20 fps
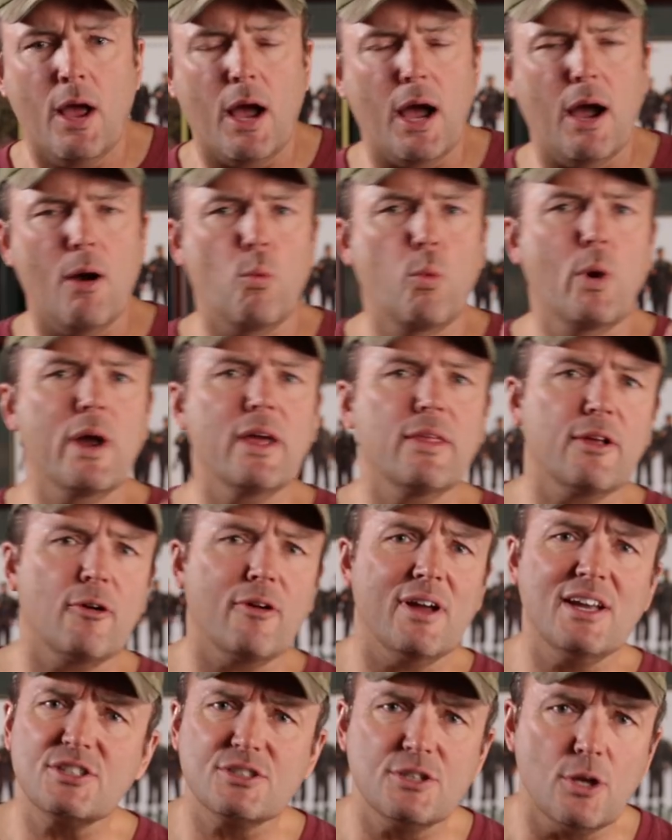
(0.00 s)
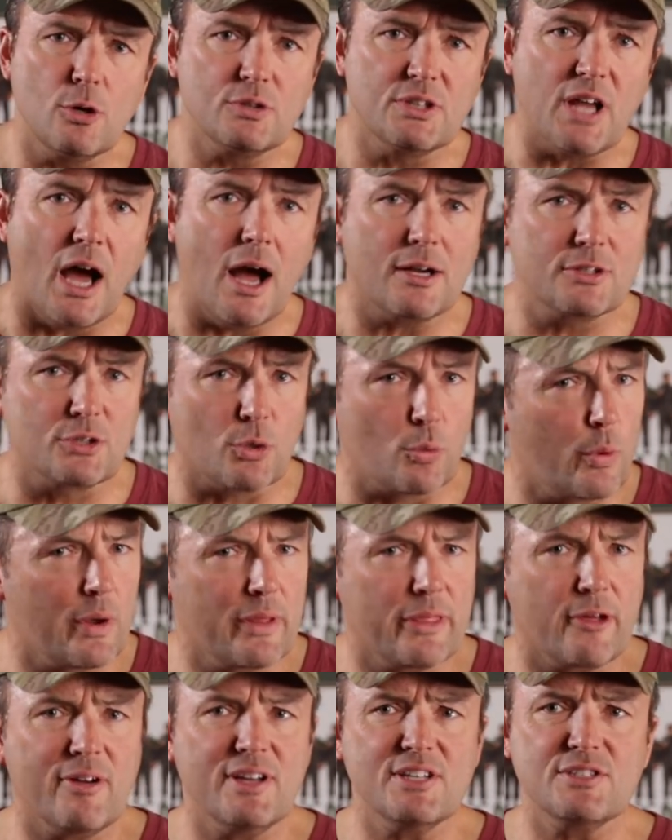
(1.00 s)
Where there is no doctor,
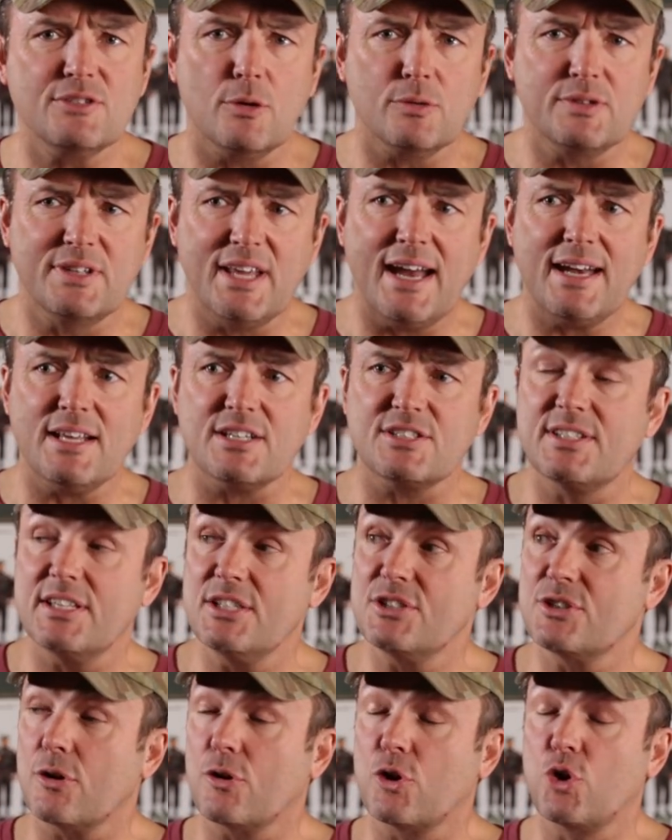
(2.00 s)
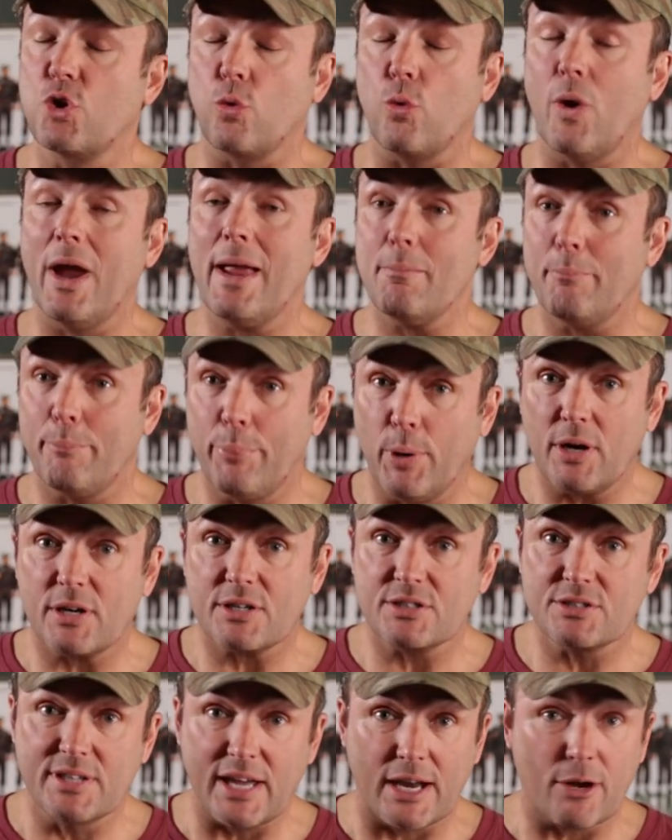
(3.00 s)
where there is no dentist. These are great
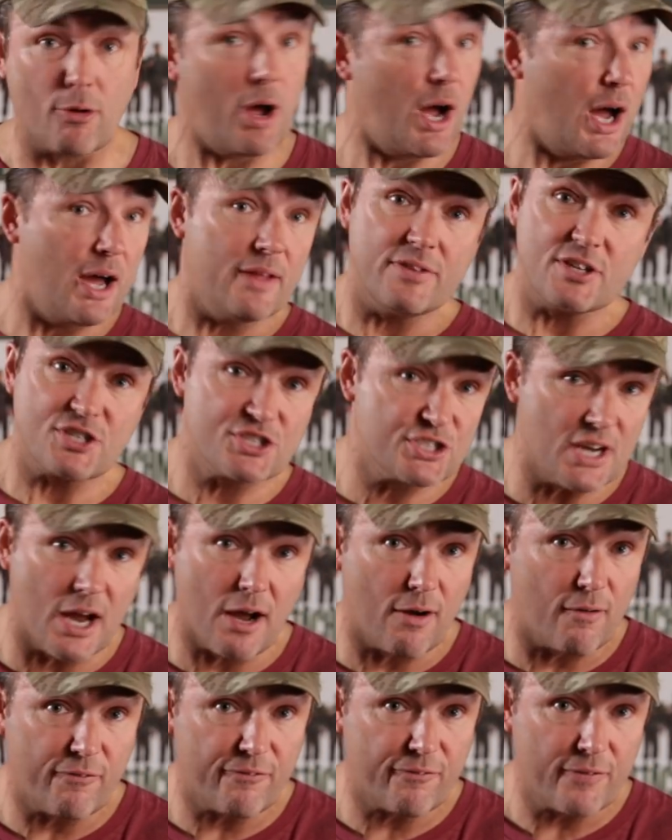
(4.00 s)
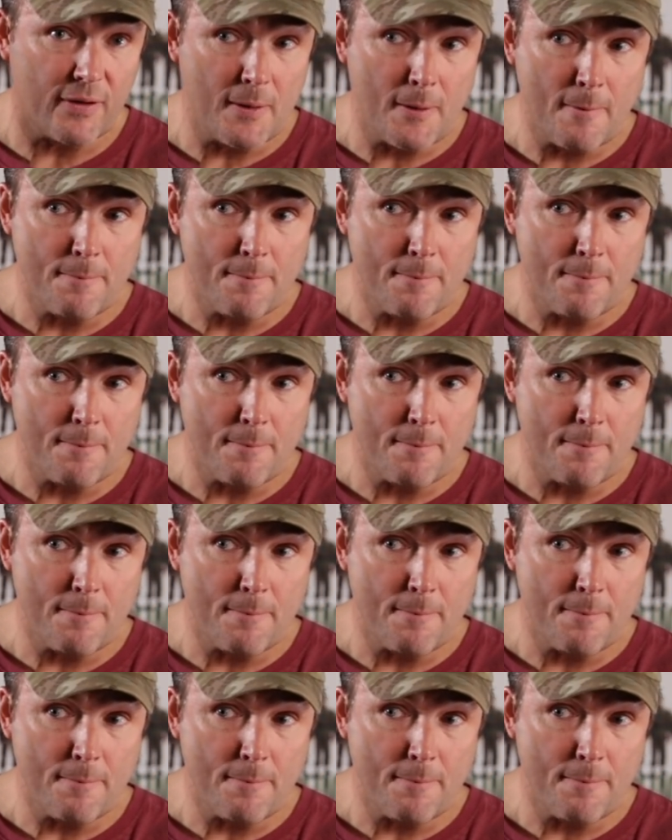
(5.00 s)
books that are on the shelf.